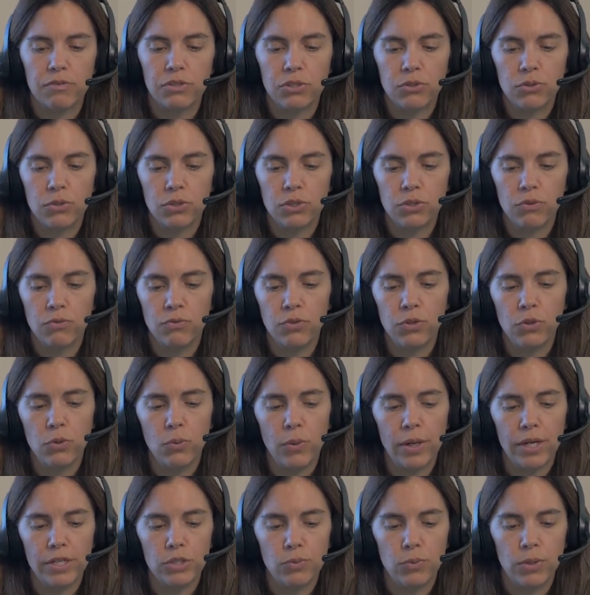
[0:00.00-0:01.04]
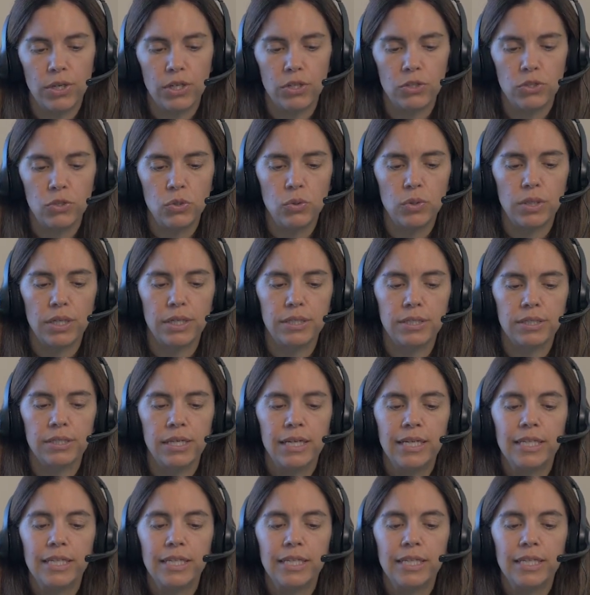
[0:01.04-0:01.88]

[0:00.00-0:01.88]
So there's a few ways we can do this.